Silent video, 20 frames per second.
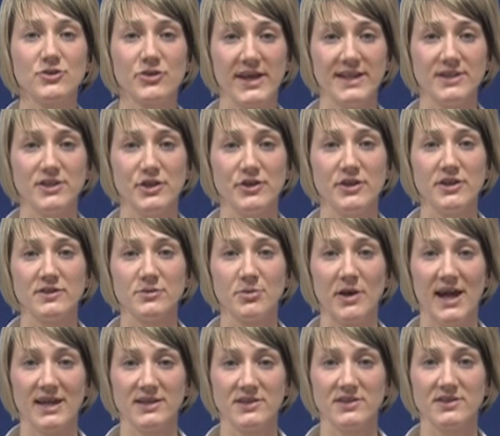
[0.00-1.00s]
Trade unions
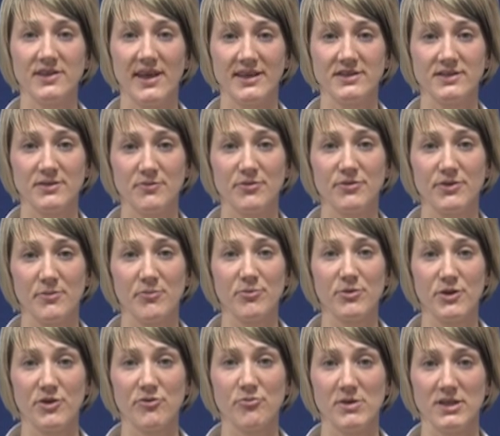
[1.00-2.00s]
were agitating for
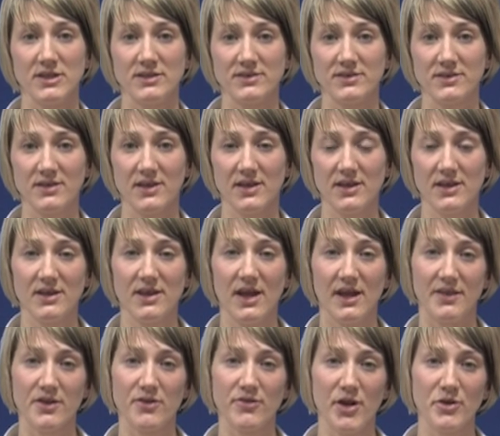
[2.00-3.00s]
improvements,
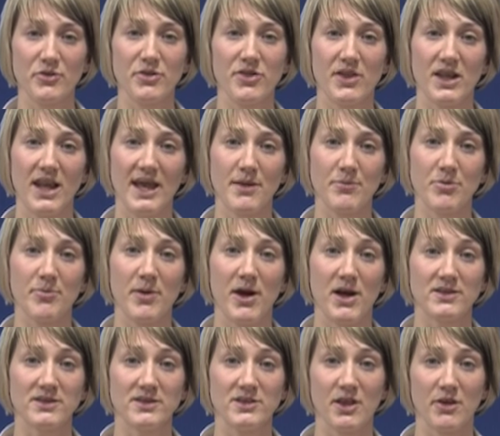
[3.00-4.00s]
and the growth of the Labour
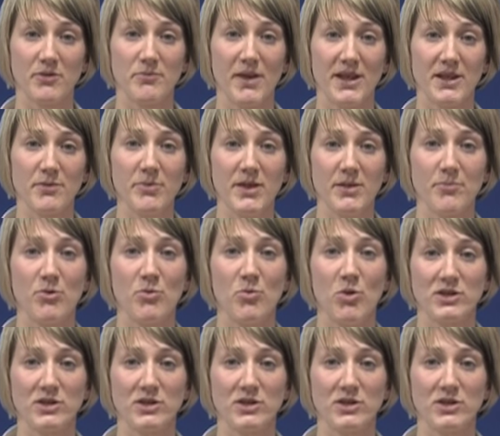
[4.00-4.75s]
Party showed many people